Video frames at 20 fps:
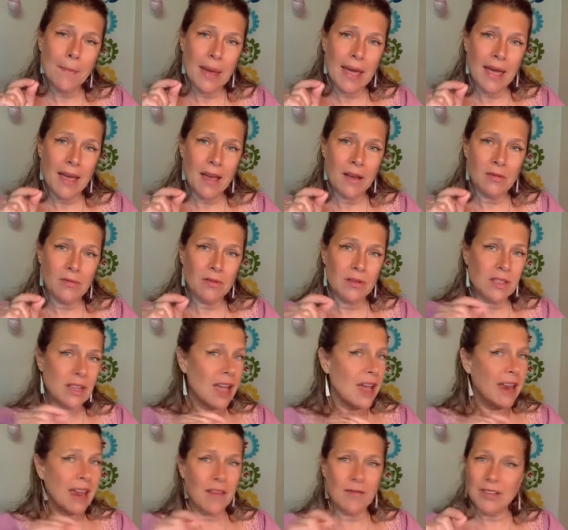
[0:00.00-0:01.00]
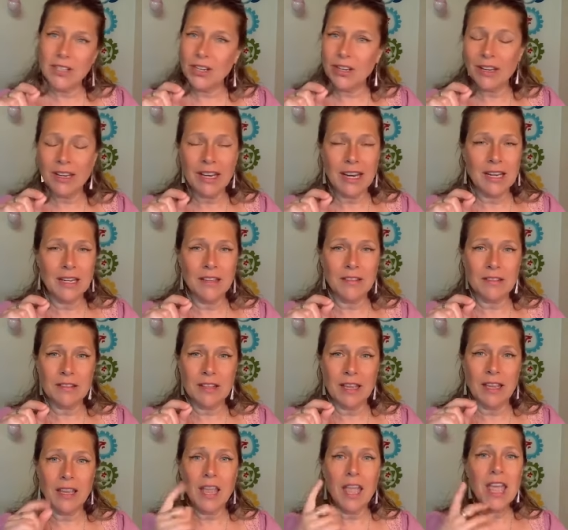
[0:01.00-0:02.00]
pounds. I haven't done
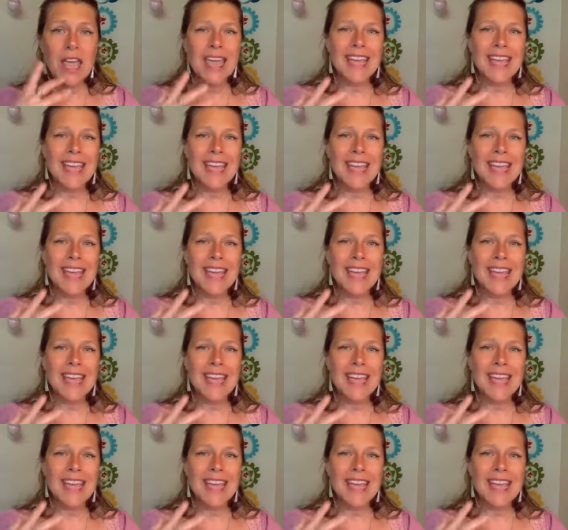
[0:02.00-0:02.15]
anything.